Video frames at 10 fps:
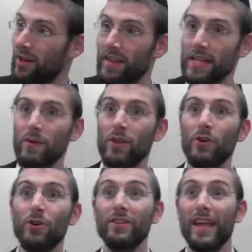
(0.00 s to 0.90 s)
and that's why they
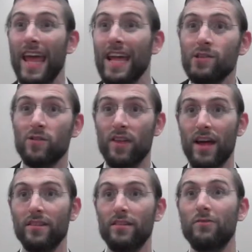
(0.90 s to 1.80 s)
couldn't answer
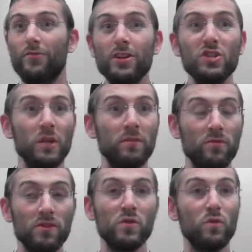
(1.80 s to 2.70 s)
that to differentiate
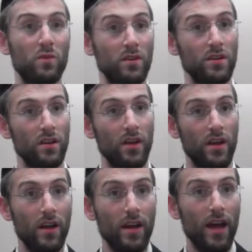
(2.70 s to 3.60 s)
between sumo
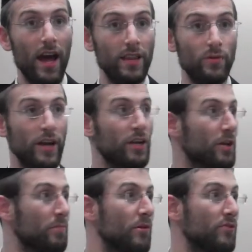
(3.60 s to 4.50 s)
and the
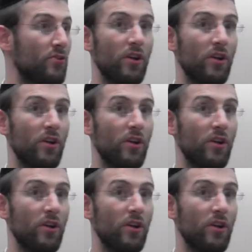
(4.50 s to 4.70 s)
regular person.